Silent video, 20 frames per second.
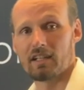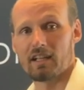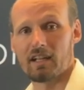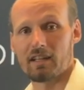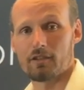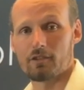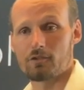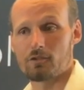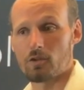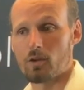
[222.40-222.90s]

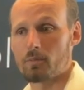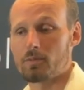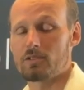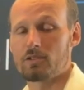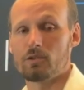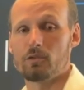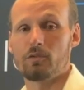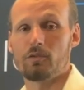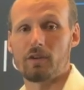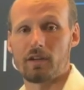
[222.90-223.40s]
and the drop
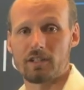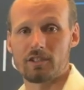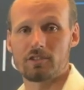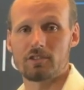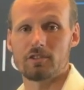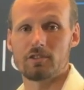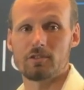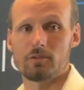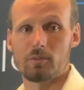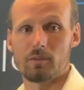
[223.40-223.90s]
still
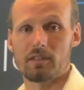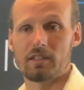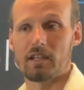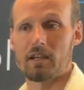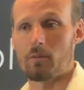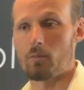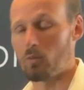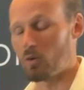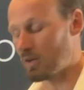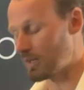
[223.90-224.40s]
functions with
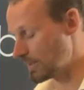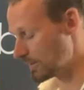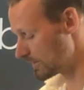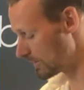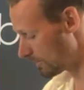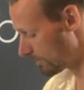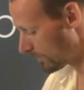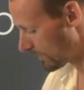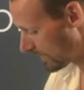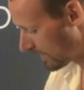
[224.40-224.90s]
that wind.
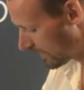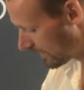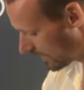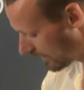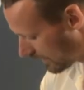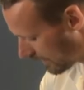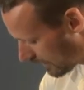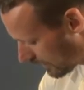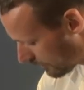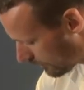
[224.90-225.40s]

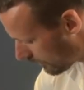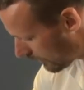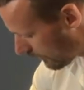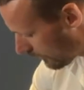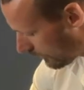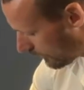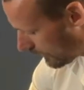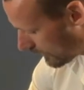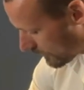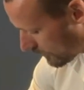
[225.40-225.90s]

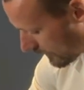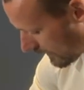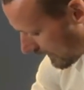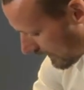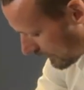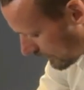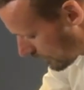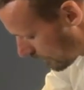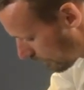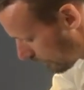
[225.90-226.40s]
This one
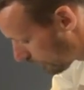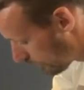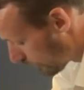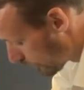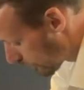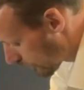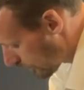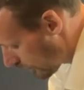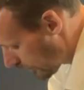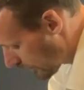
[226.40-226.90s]
has the
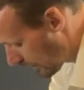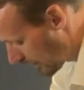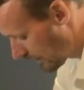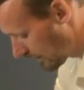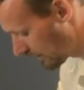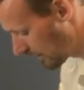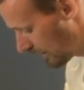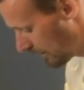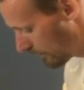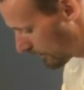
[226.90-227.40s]
foot
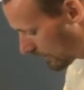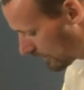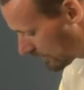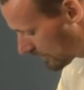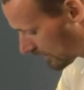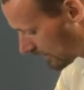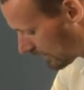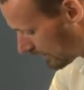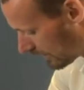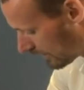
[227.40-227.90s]
cocking
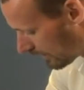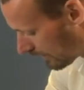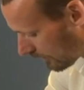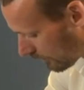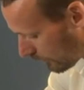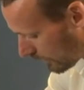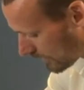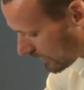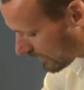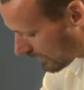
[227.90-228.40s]
levers,
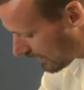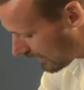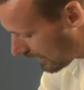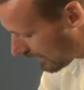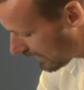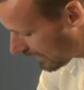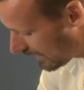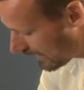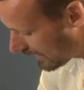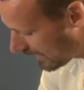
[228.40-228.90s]
which
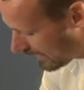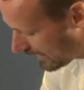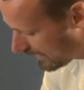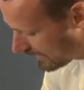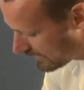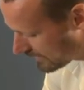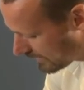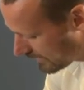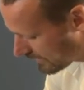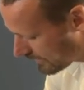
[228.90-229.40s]
are
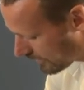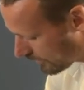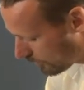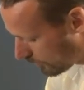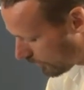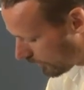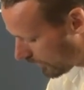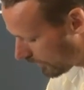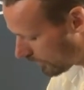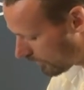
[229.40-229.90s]
easy to
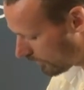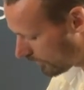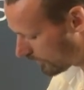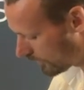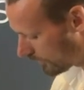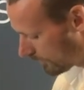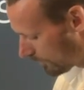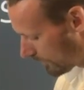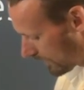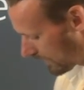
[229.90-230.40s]
work
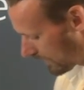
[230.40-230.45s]
on.